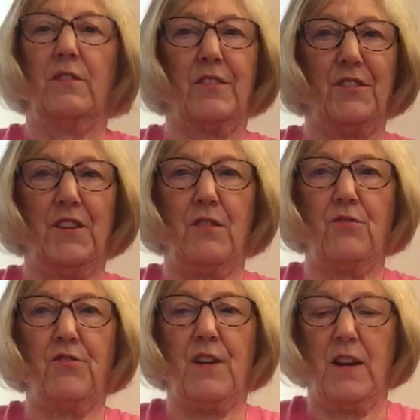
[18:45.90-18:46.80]
Good old
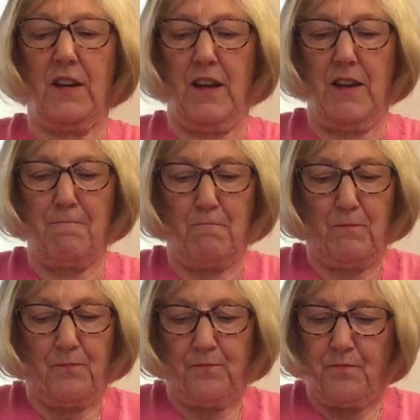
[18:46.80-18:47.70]
Trunky.
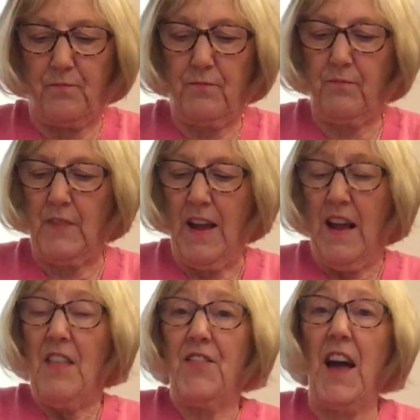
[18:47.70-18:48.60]

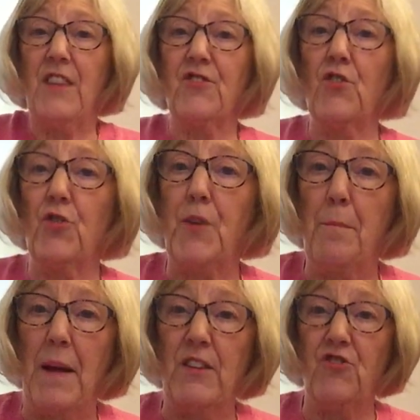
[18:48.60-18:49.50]
"That's not a
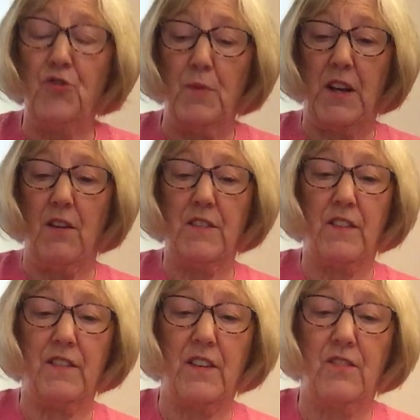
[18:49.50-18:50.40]
bench you were going to
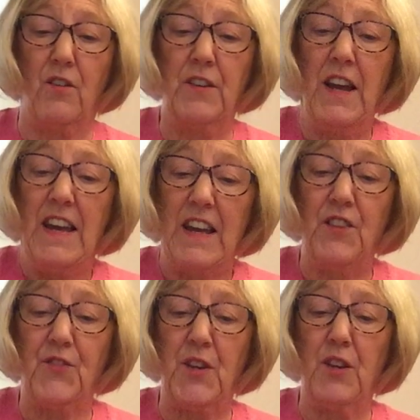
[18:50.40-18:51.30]
sit on.
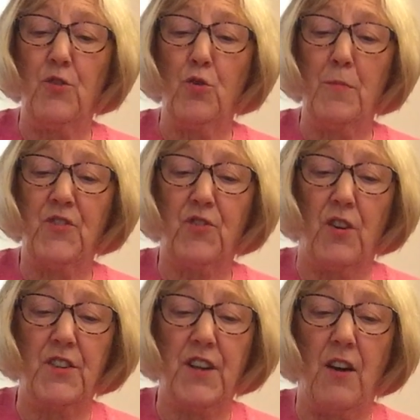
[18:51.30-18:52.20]
It's the enormous
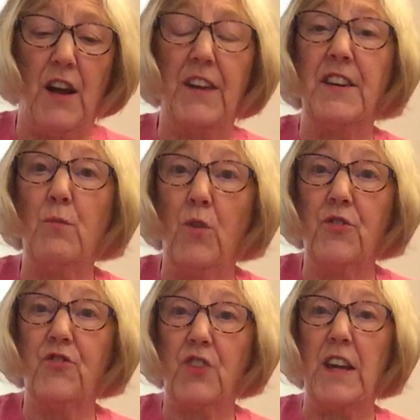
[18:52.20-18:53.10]
crocodile, and he
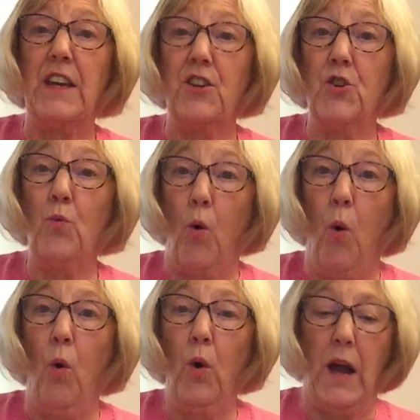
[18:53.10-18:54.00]
wants to eat you
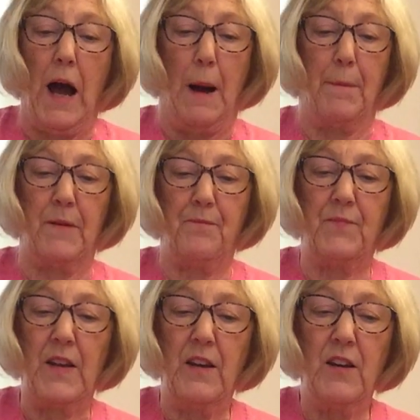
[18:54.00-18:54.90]
all up."
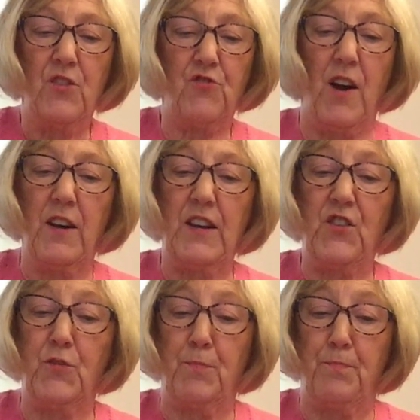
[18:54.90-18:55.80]

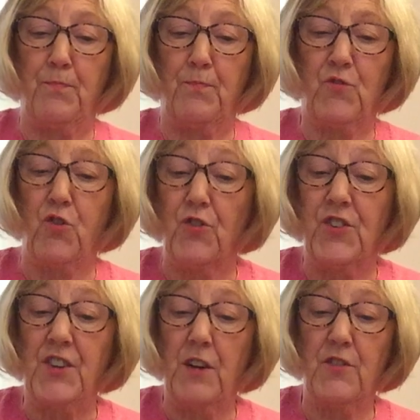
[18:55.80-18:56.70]
Trunky
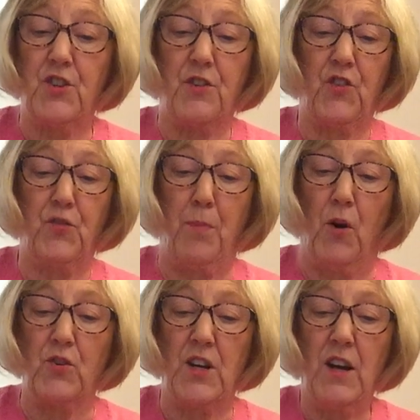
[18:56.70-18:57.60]
trotted over to the
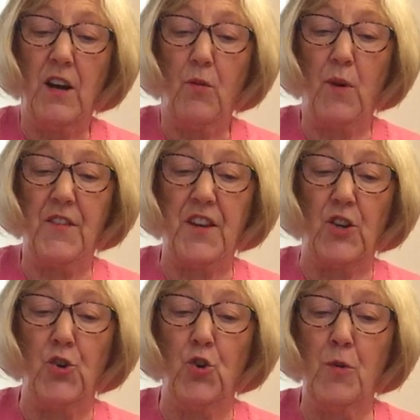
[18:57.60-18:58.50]
spot where the
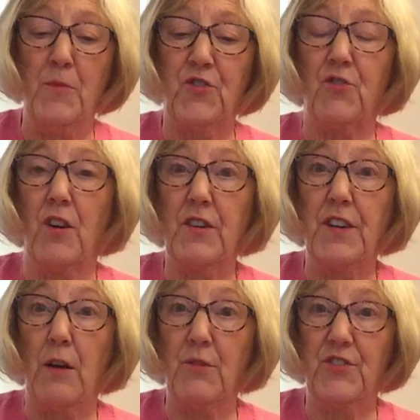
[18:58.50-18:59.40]
enormous
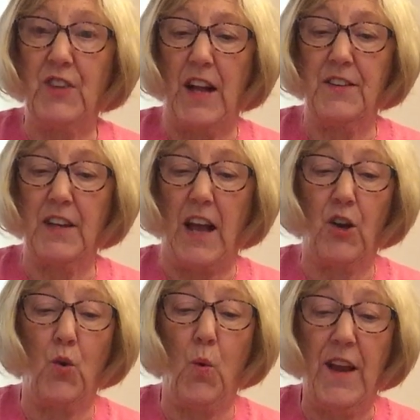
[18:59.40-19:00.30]
crocodile was standing, and
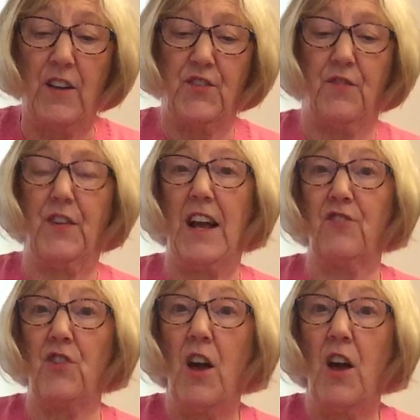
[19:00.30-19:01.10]
quick as a flash